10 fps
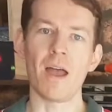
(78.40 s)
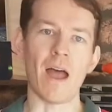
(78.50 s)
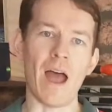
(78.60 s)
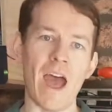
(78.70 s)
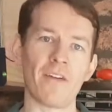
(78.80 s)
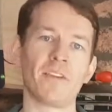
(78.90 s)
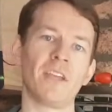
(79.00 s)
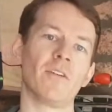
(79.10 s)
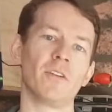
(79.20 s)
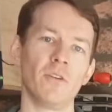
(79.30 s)
I have to
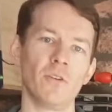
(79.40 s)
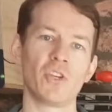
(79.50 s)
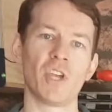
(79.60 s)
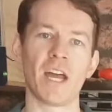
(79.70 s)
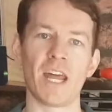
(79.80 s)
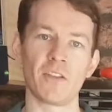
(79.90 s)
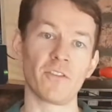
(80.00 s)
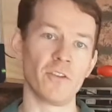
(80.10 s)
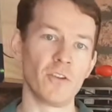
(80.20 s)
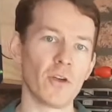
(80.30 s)
give a huge shout out to
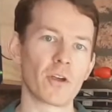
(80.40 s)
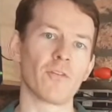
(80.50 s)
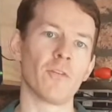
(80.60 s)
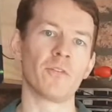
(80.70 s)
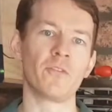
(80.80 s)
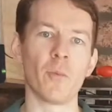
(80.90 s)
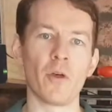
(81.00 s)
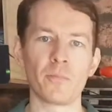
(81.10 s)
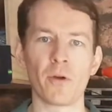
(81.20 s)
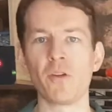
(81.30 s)
Dirk from Sumo's
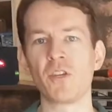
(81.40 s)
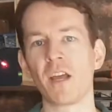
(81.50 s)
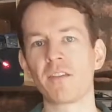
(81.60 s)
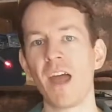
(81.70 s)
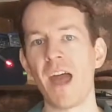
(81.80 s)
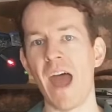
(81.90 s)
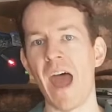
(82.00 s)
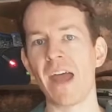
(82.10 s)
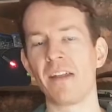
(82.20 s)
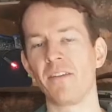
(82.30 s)
Projects
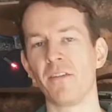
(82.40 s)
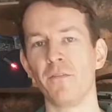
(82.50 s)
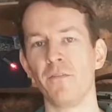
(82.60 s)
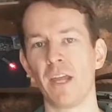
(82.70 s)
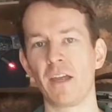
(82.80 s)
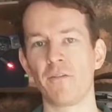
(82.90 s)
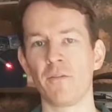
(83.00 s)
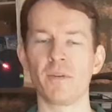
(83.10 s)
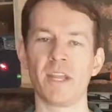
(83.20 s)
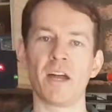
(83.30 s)
and to Vic
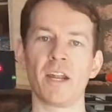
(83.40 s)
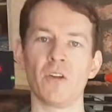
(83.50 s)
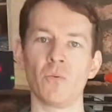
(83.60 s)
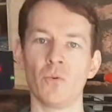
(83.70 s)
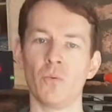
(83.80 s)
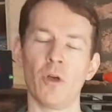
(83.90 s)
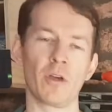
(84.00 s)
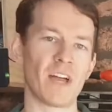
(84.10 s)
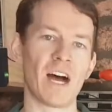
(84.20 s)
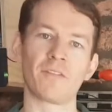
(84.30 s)
from Downunder Woodworks.
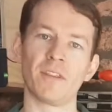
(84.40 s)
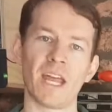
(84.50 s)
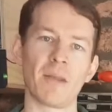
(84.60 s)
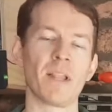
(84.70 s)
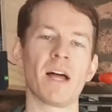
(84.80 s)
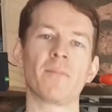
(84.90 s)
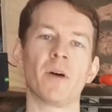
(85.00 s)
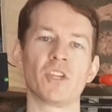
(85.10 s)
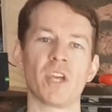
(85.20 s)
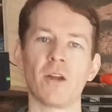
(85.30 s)
After they plugged my
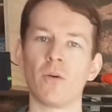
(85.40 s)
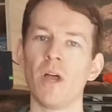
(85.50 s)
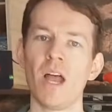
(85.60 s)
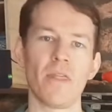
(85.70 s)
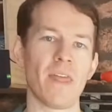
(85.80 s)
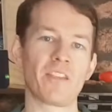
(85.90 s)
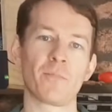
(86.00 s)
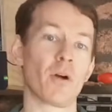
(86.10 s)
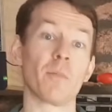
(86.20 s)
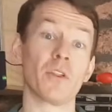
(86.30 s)
channel, that's
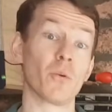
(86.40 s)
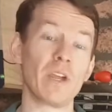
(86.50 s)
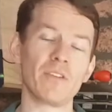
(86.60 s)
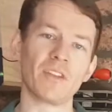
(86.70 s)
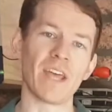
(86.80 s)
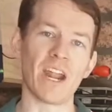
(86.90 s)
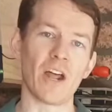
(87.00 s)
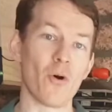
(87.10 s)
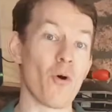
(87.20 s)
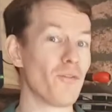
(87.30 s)
probably the reason that an
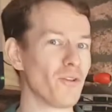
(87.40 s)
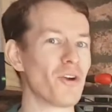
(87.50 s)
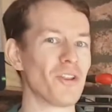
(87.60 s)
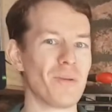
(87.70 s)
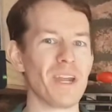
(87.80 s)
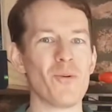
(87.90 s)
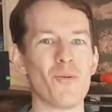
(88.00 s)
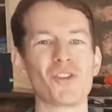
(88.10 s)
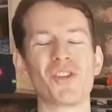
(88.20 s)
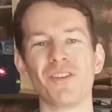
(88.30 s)
awful lot of the people
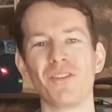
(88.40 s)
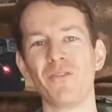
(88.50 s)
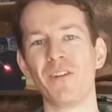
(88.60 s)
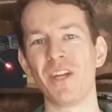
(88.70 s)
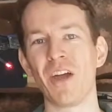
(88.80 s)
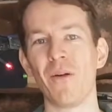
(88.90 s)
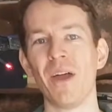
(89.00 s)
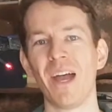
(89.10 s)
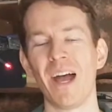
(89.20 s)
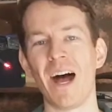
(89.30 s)
watching this video
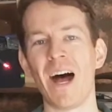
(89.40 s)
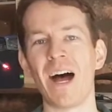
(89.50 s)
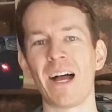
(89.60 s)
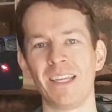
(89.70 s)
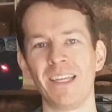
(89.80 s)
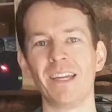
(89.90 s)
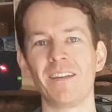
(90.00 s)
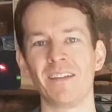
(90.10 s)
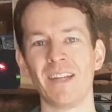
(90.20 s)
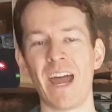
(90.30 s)
are here
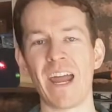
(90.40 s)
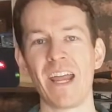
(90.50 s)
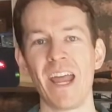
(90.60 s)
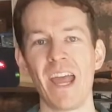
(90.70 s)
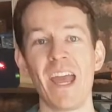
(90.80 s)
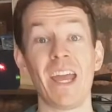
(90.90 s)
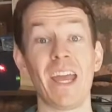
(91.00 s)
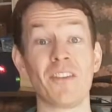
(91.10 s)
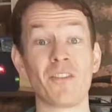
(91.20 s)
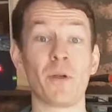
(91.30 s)
today.
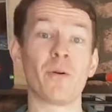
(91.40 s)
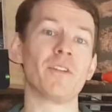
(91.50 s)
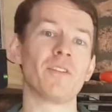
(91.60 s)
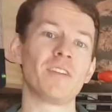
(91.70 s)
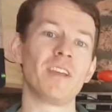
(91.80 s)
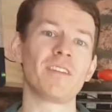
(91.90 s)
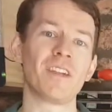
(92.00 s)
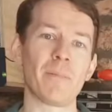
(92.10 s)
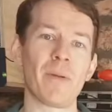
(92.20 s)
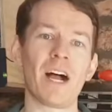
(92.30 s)
In the spirit of the season
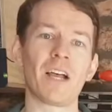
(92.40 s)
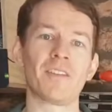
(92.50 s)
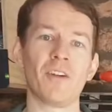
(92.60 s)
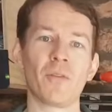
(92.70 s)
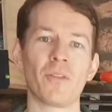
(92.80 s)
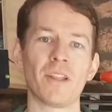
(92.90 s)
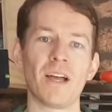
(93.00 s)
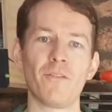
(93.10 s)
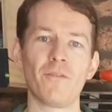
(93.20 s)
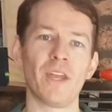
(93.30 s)
and passing on the
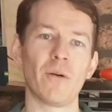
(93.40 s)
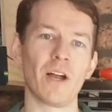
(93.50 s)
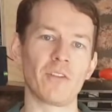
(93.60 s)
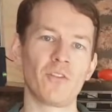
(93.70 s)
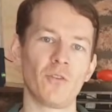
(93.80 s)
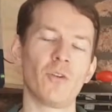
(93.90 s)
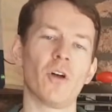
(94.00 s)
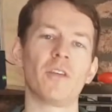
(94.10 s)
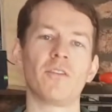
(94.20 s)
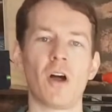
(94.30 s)
love, there are two
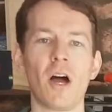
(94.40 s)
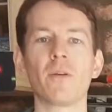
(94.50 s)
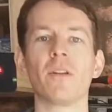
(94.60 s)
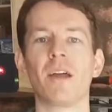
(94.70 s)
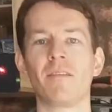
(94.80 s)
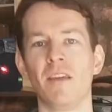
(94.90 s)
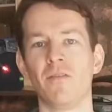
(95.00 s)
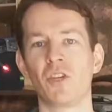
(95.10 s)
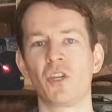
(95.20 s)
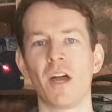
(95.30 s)
guys that I would like to give a
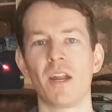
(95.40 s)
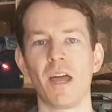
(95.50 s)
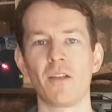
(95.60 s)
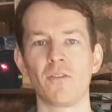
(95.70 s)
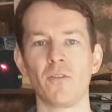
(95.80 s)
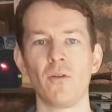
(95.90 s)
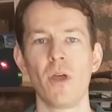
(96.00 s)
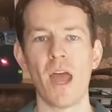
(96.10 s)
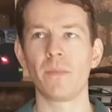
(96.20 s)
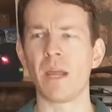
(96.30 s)
shout out to.
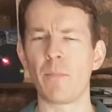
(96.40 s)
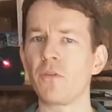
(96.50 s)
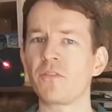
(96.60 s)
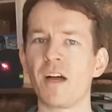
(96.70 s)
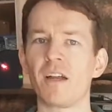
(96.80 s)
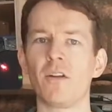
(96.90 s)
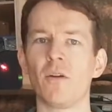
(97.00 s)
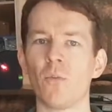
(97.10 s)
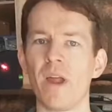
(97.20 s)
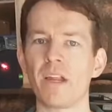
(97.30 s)
They both started
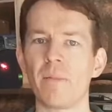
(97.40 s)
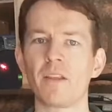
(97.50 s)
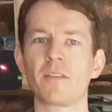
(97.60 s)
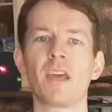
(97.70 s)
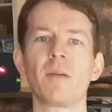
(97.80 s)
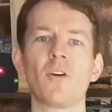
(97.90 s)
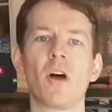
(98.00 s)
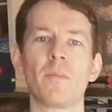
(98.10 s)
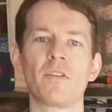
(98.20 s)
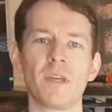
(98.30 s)
around about the same
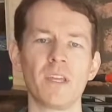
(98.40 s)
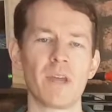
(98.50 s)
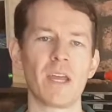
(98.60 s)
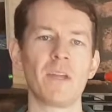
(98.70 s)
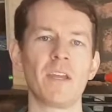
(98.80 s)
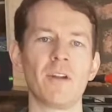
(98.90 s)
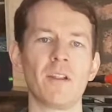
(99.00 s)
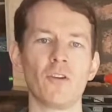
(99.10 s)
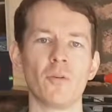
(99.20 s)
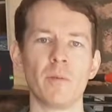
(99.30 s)
time as me, maybe even a
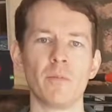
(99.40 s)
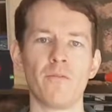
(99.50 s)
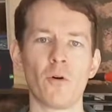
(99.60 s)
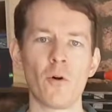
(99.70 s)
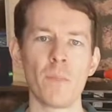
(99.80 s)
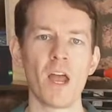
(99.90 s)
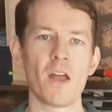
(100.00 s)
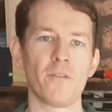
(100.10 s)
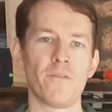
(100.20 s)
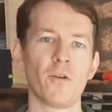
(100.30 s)
little bit before.
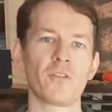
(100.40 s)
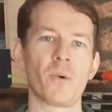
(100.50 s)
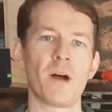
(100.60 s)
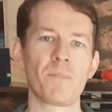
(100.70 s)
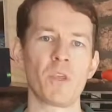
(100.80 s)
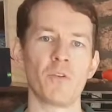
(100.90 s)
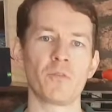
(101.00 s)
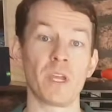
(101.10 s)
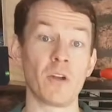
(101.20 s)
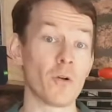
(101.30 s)
The first one, who has
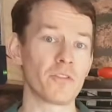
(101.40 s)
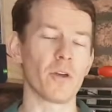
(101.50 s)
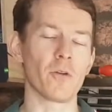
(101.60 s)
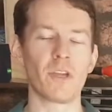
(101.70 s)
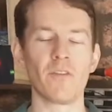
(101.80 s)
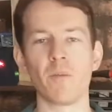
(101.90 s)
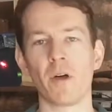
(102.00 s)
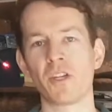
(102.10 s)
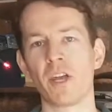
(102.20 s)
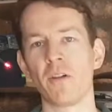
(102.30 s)
been also giving my
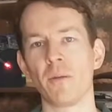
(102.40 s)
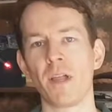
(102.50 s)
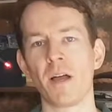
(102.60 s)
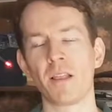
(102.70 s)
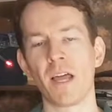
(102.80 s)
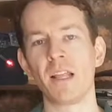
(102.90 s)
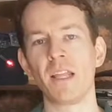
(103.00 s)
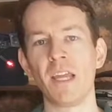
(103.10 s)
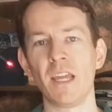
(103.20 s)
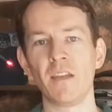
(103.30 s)
channel a plug
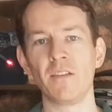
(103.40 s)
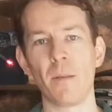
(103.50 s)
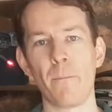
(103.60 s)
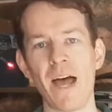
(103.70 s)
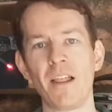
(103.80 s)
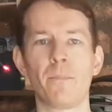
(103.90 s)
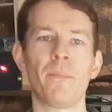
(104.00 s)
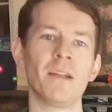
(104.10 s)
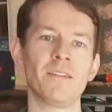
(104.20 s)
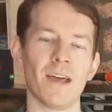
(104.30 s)
lately, is Pallet
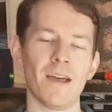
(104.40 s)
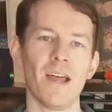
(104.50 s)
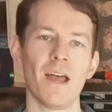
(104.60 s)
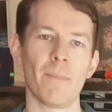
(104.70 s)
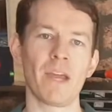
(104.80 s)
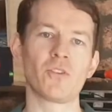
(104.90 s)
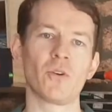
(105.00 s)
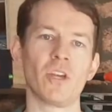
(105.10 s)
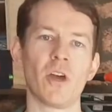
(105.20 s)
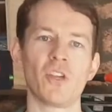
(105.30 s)
Punter. Make sure
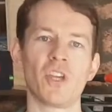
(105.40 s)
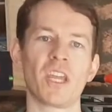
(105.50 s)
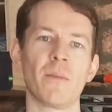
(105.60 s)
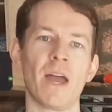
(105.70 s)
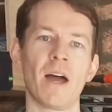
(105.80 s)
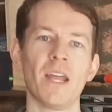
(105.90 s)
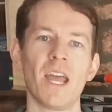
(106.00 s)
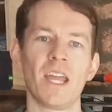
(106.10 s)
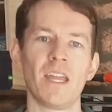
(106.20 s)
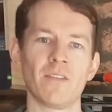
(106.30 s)
you go check him out.
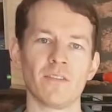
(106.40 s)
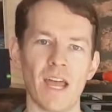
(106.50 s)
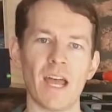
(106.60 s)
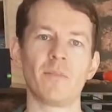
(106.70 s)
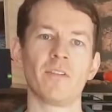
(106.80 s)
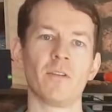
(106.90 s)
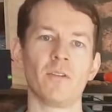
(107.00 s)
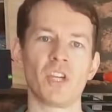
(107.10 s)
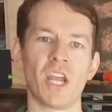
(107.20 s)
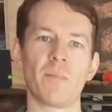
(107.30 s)
He is an absolute
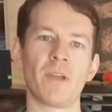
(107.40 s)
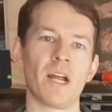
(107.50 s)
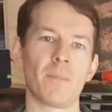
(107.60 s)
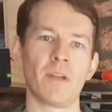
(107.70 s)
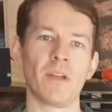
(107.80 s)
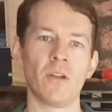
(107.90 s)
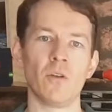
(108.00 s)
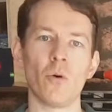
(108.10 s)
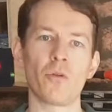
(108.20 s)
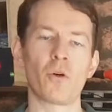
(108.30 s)
champion up in
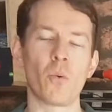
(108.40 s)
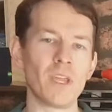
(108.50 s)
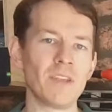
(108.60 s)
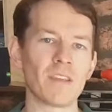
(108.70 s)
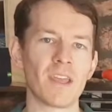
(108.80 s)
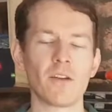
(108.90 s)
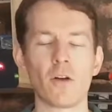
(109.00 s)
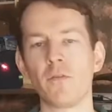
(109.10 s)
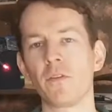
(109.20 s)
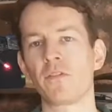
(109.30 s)
North Queensland
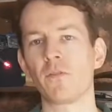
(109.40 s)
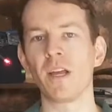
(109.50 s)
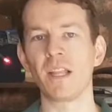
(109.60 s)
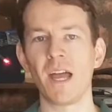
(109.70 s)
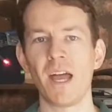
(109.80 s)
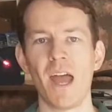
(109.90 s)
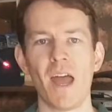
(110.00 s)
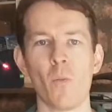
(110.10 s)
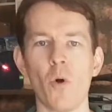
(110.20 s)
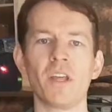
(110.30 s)
of Australia.
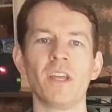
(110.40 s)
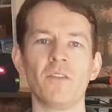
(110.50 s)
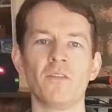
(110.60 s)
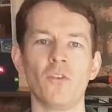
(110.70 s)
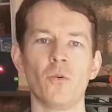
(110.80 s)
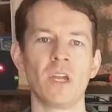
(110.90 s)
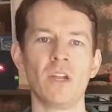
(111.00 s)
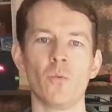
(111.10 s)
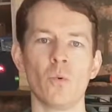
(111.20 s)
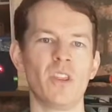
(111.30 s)
What he is
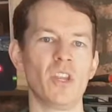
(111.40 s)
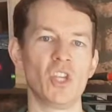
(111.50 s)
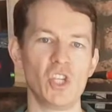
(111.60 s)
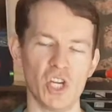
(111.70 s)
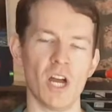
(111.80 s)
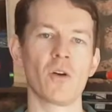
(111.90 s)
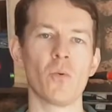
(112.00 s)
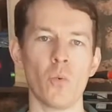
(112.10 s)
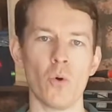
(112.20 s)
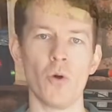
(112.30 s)
doing with junk
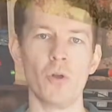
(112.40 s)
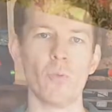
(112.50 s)
wood